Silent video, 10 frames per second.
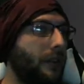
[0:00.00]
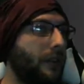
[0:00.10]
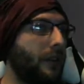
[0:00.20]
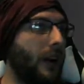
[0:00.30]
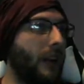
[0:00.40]

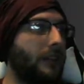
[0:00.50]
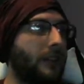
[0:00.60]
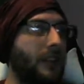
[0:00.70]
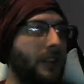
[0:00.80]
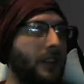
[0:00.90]
Alright, let's
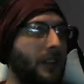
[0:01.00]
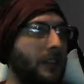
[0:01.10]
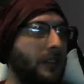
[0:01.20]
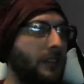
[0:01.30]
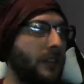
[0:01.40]
get
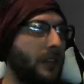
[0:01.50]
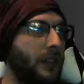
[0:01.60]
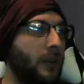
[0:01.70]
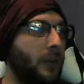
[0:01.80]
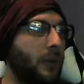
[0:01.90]
these.
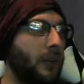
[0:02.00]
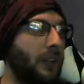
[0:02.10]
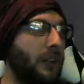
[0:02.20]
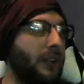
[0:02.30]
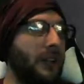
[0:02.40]
We're going to
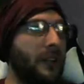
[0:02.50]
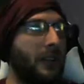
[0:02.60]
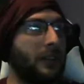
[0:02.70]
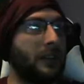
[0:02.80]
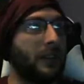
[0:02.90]
get
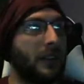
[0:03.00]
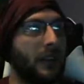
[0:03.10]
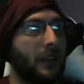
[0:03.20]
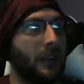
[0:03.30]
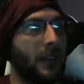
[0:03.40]
these.
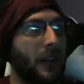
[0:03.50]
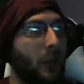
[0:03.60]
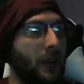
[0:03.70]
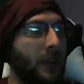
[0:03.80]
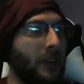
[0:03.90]
And
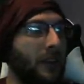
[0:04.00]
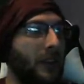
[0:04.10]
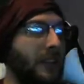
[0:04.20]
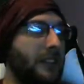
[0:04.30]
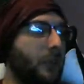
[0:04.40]
we're going to get
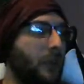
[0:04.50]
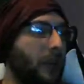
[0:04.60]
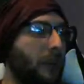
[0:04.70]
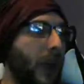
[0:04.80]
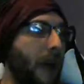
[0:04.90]
these. And we're
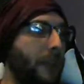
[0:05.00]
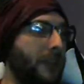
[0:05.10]
going to pop this